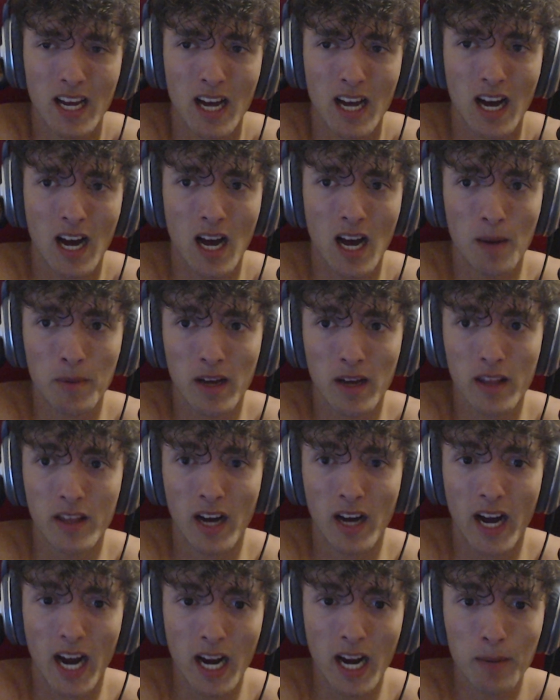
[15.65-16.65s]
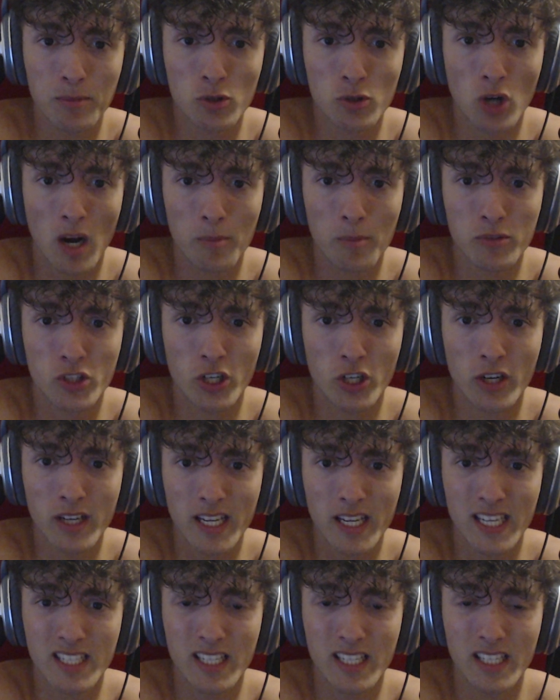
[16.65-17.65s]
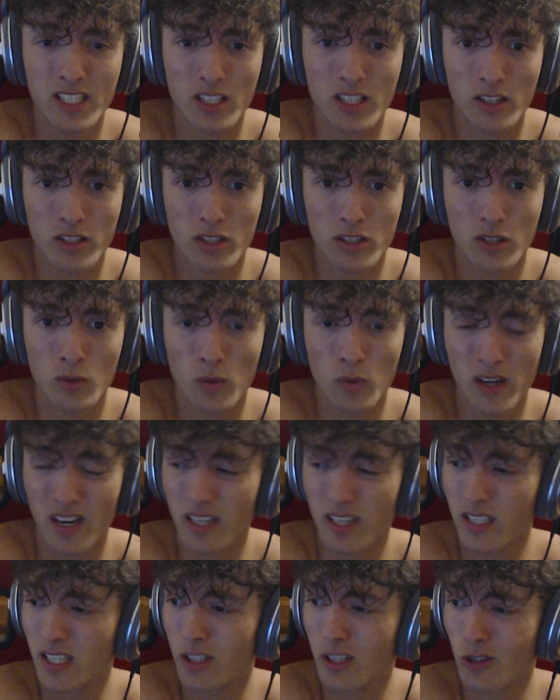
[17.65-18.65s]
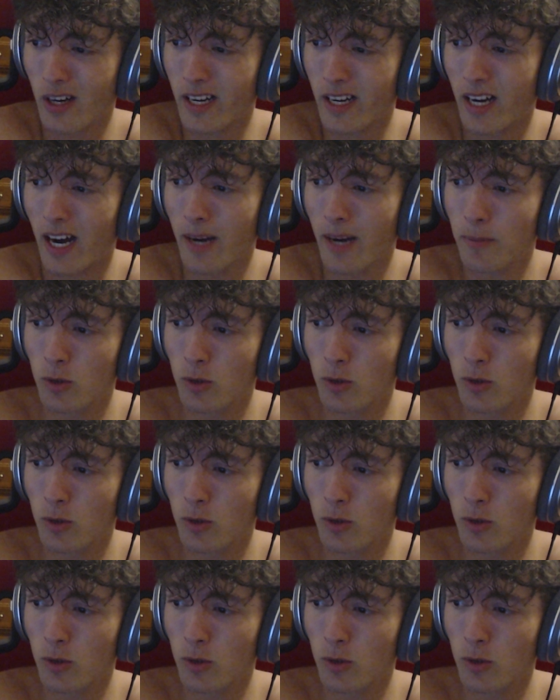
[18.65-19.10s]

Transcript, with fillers: um, the Hype Drop journey is going to start soon. We're actually going to try Hype